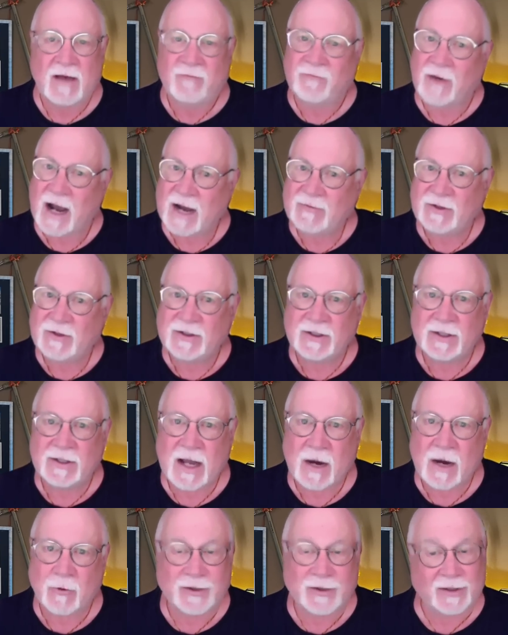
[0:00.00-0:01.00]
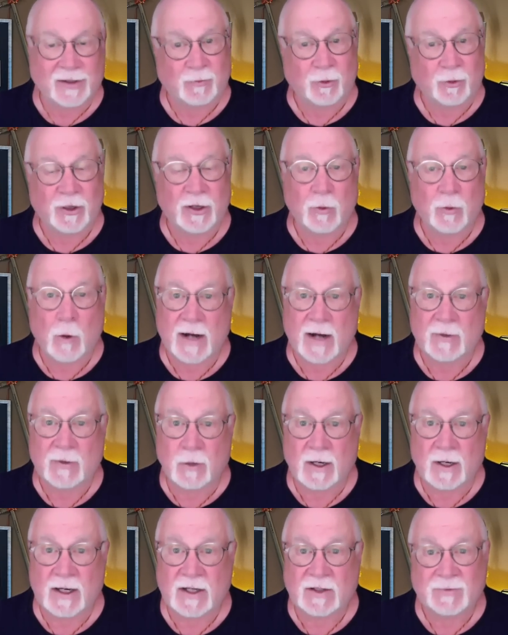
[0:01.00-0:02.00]
5 to 10 hours, that's a pretty wide
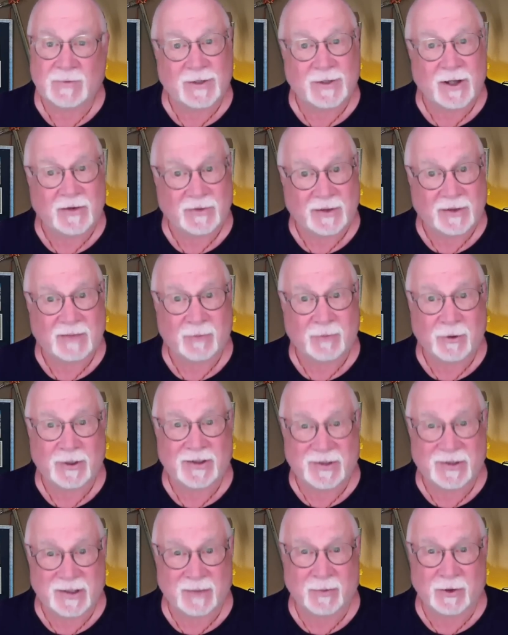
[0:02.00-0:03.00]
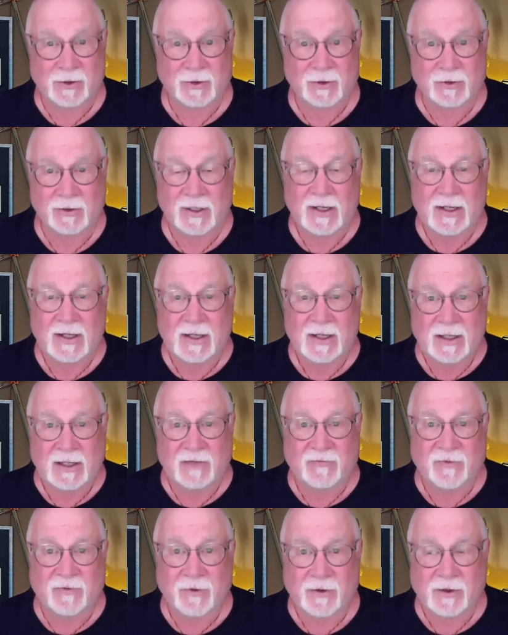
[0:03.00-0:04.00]
range, but also that's pretty typical. And
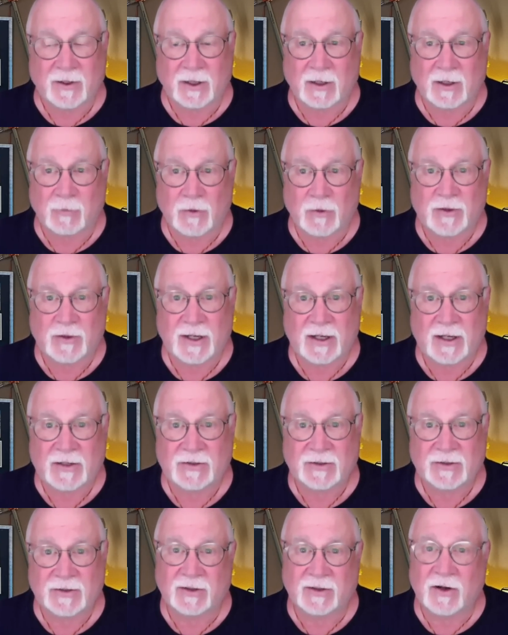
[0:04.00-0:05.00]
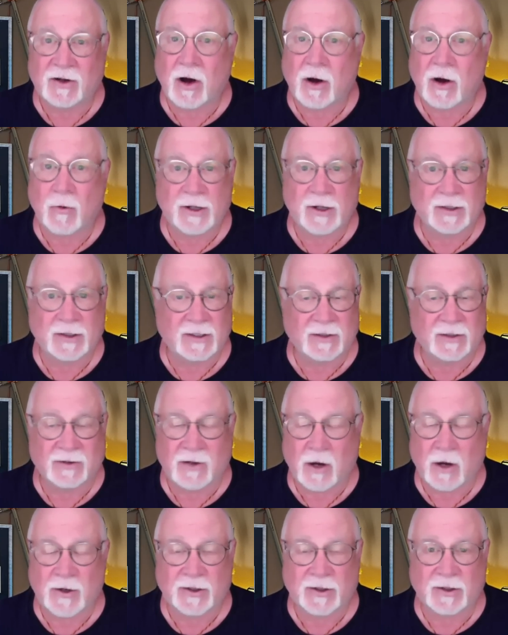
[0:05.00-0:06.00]
the first rotation is always
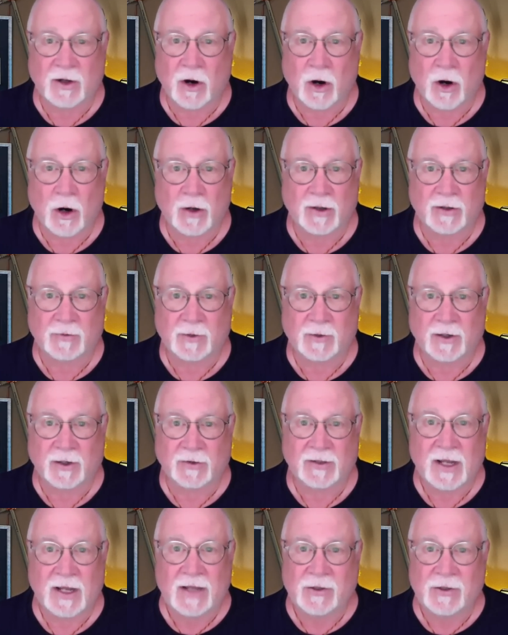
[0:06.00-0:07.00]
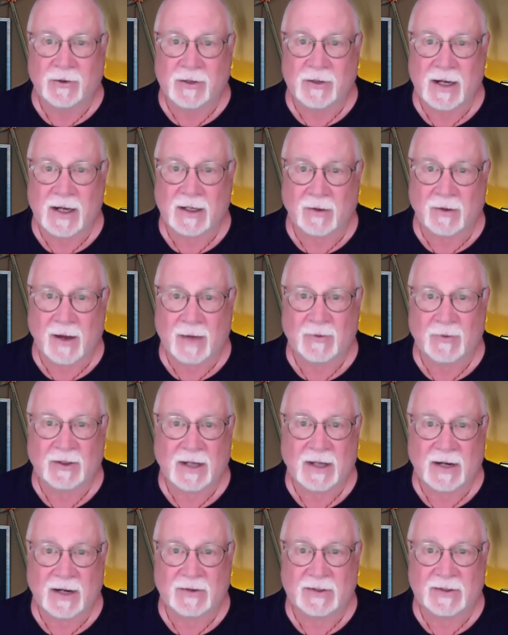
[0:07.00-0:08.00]
the hardest because you're not
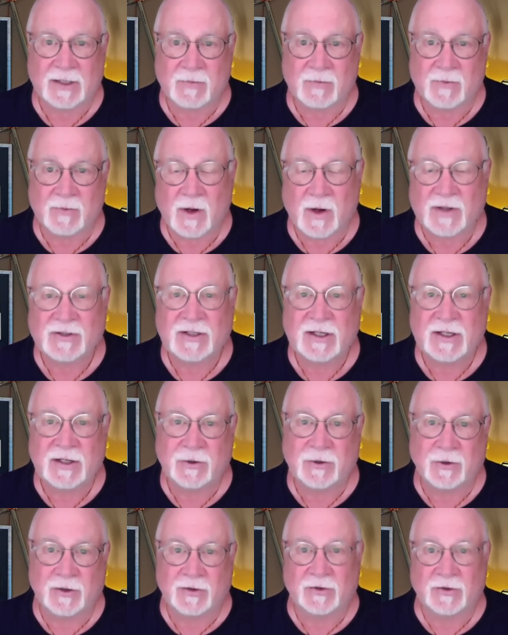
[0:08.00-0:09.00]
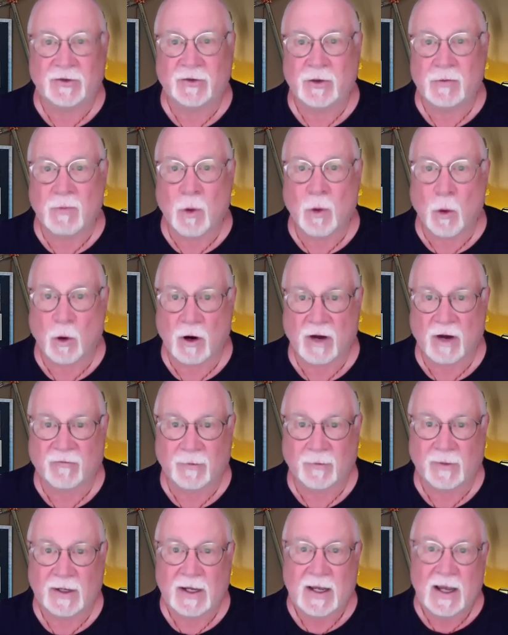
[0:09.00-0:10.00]
acclimatized. You get much easier as you do more of
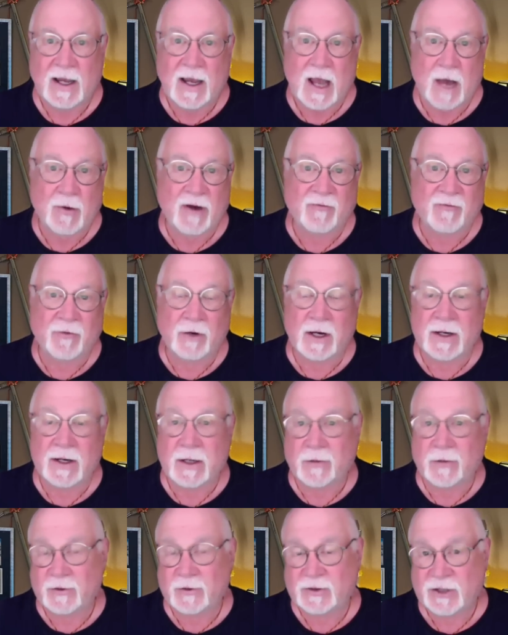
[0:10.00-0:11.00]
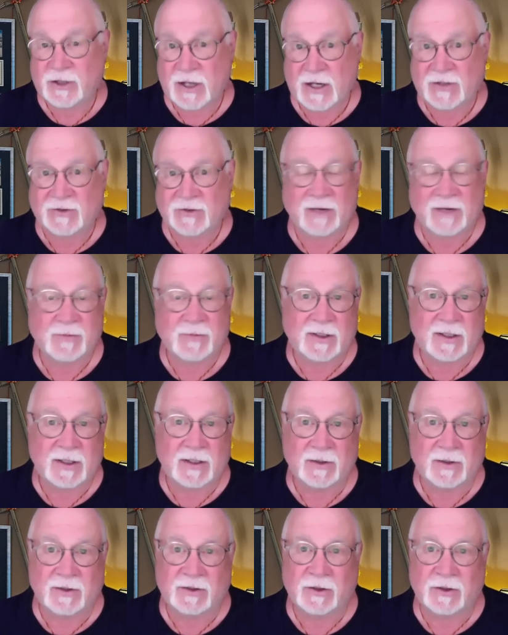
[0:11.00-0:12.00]
them. However, another change that I'm
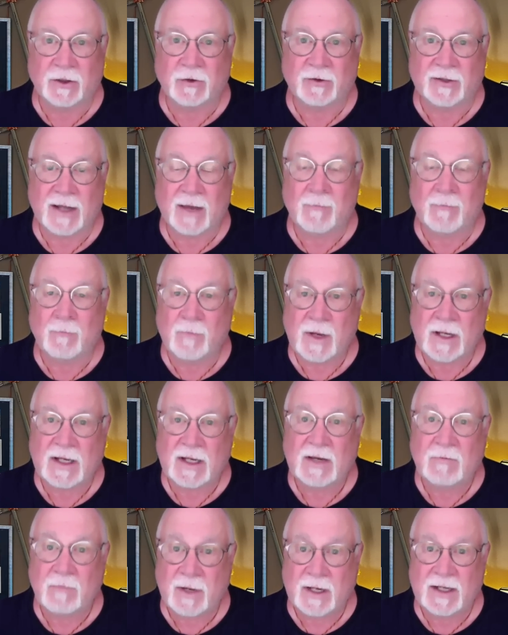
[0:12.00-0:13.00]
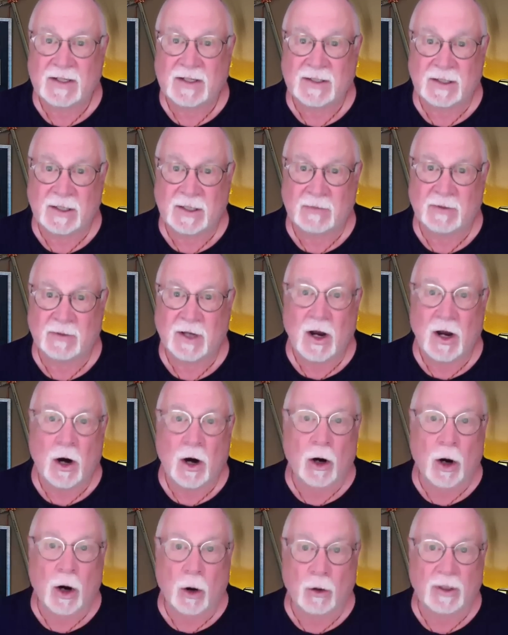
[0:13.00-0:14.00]
seeing this year is that many teams
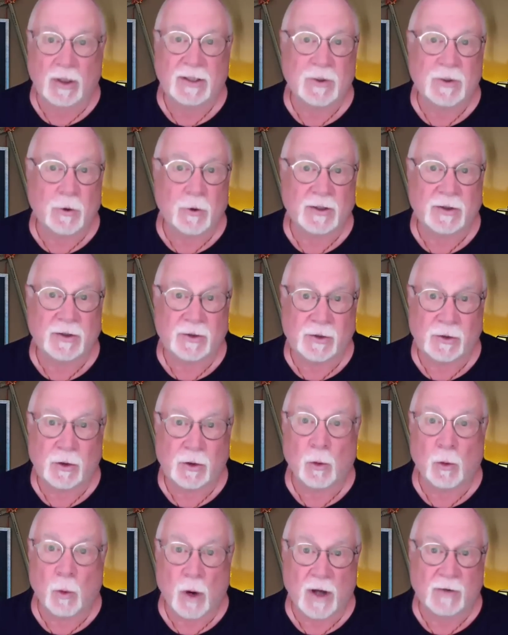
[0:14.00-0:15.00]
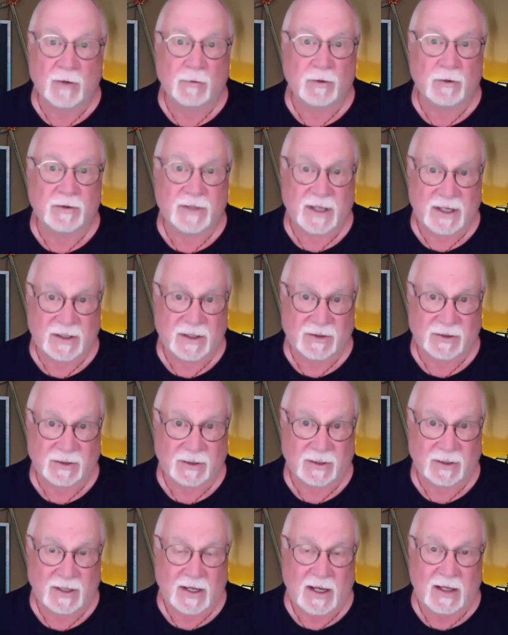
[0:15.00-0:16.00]
are only going to do one
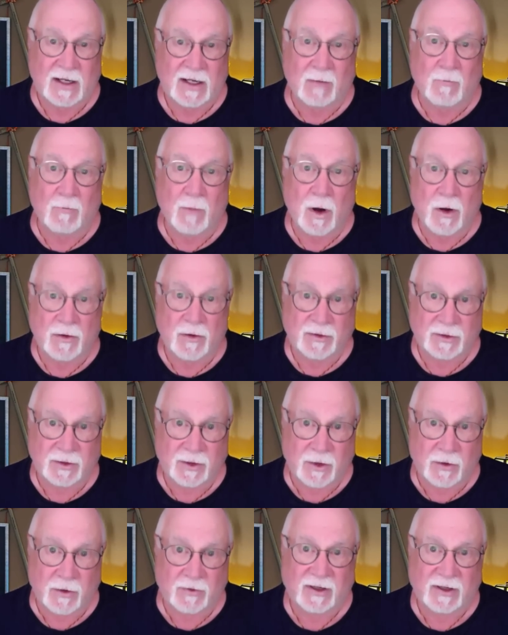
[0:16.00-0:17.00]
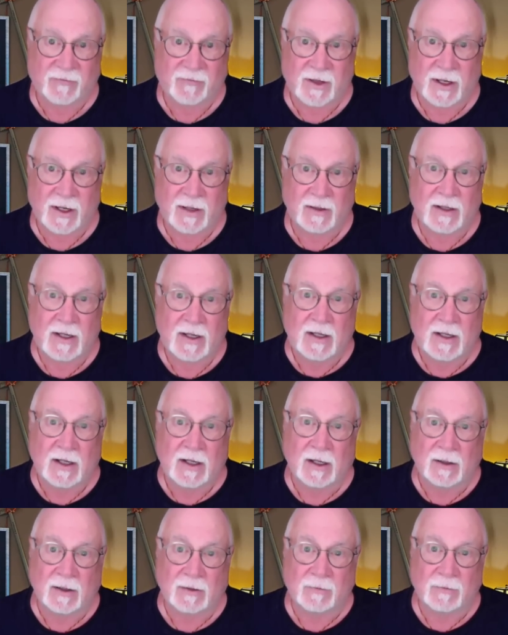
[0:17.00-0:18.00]
rotation. Now, most of those have done
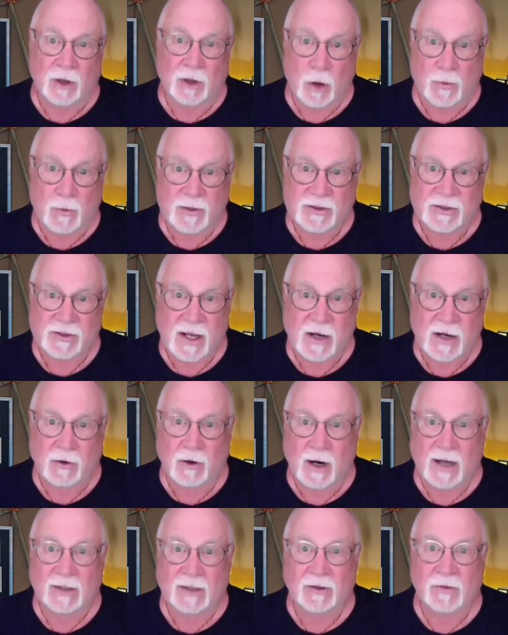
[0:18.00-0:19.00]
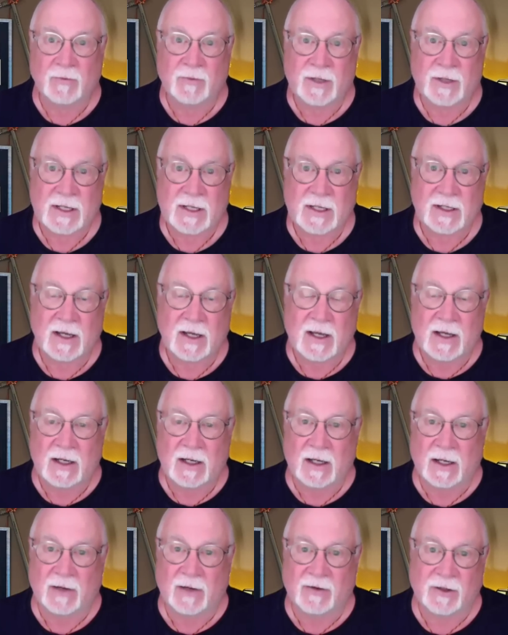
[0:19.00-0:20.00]
Lobuche or Island Peak,
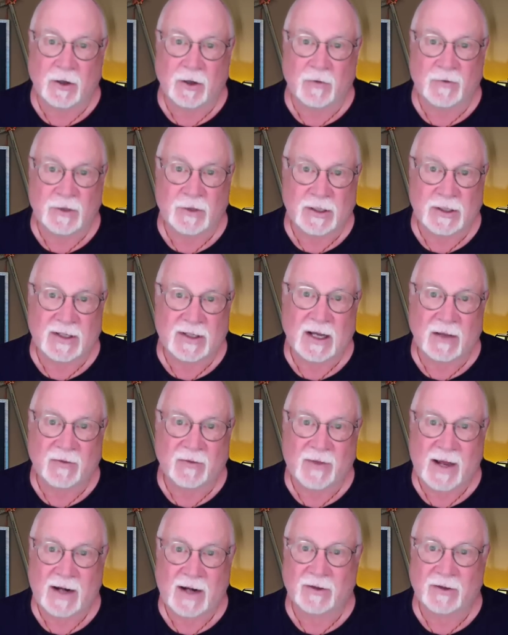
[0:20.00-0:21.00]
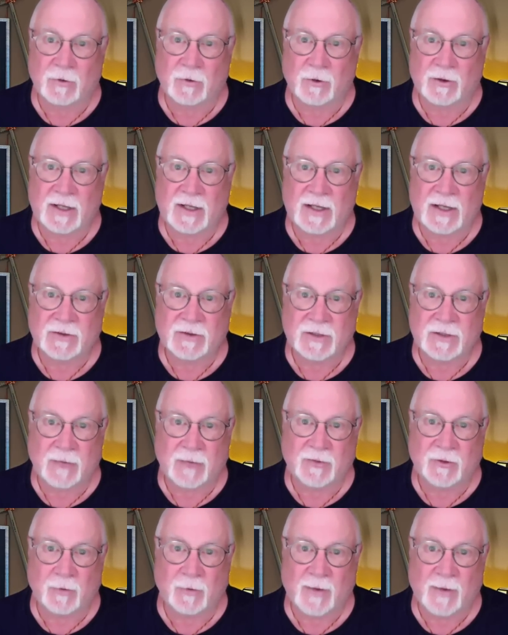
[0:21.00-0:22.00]
so you can count that as a rotation
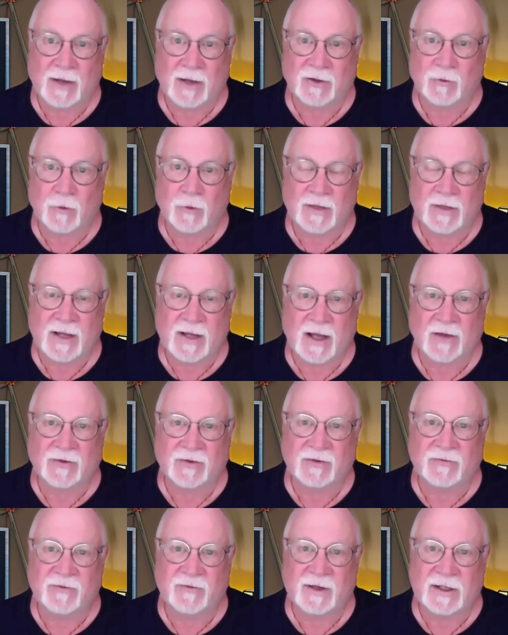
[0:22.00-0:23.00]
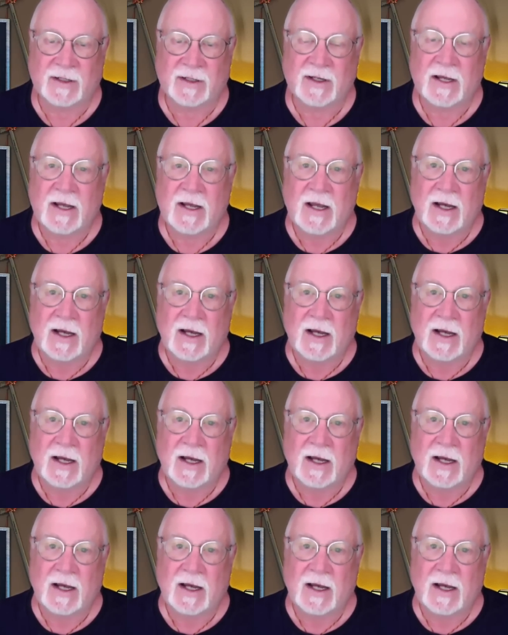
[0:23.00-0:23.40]
up to about 20,000 feet.